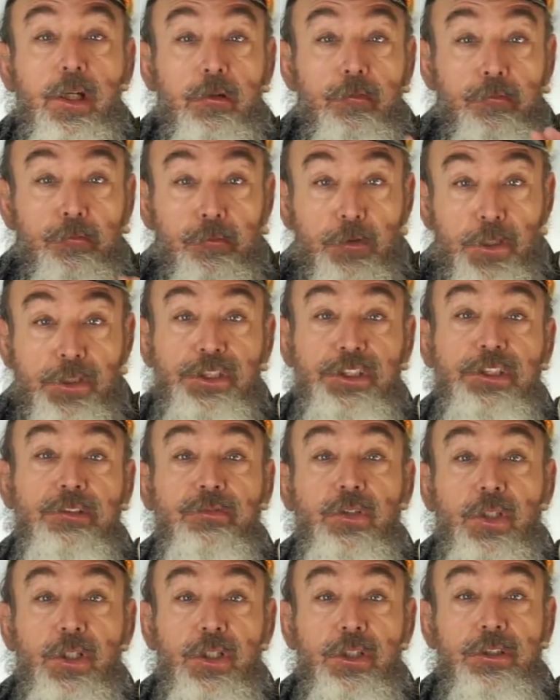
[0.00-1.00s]
First
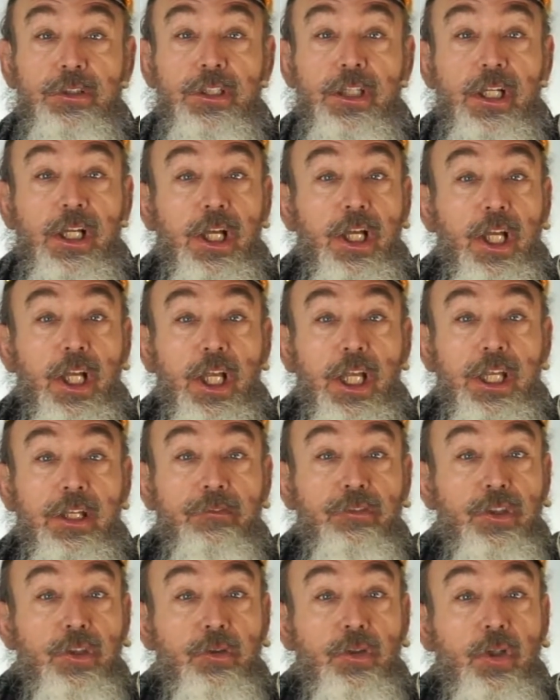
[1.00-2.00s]
of all,
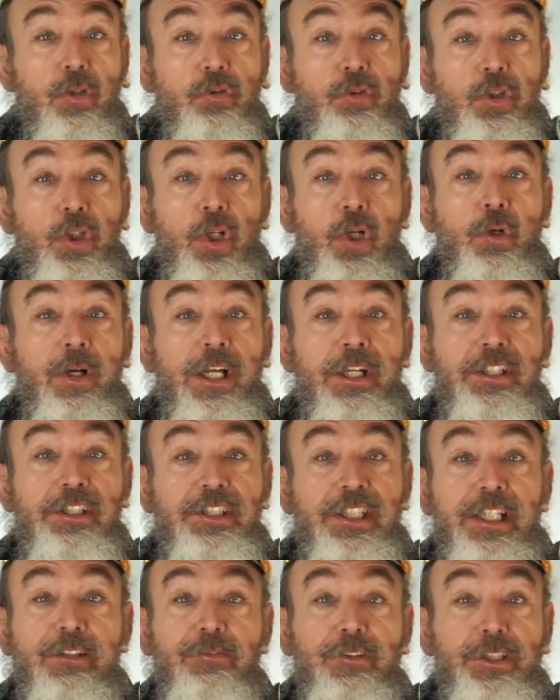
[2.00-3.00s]
if you don't know how to
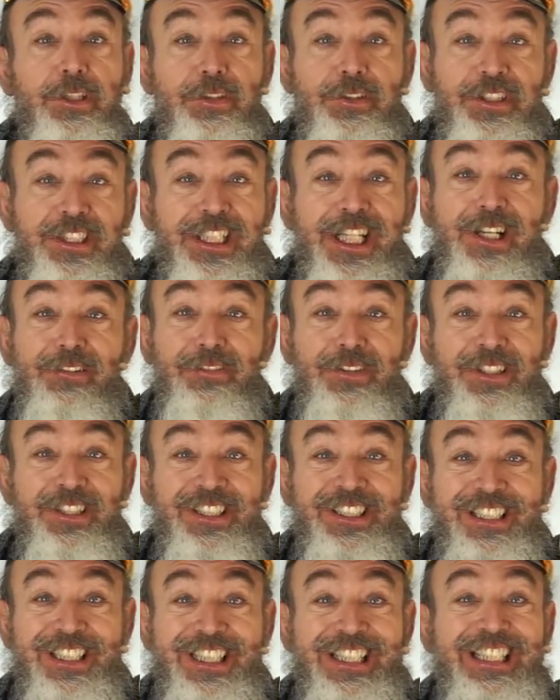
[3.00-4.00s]
safely use an
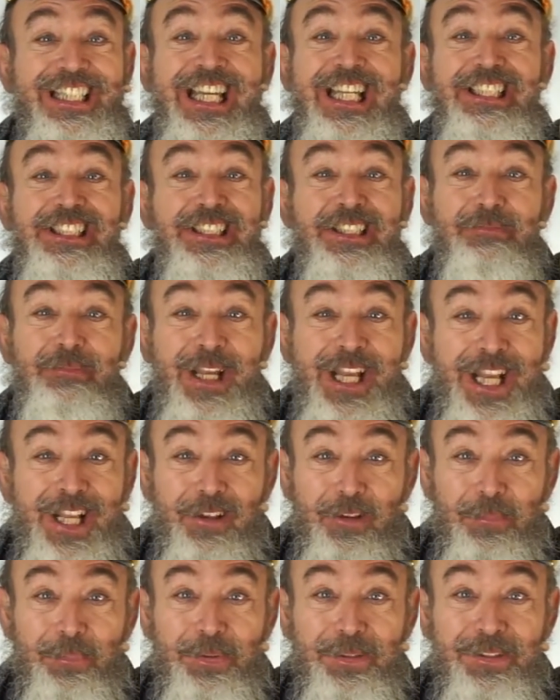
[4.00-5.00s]
oven, get some
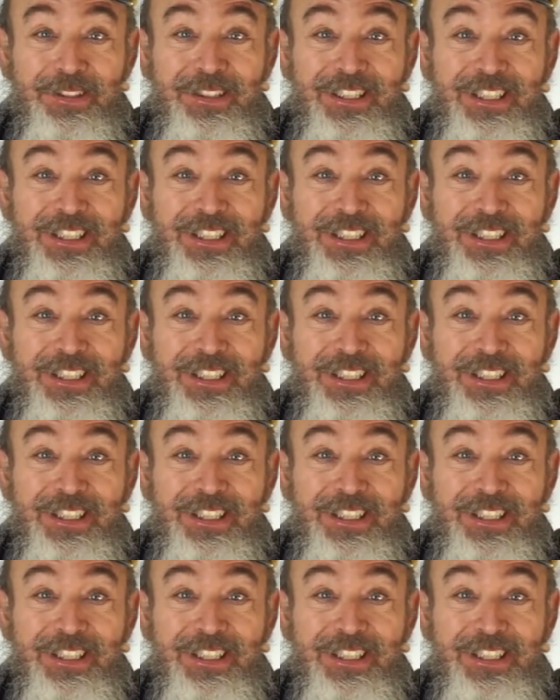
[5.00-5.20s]
help,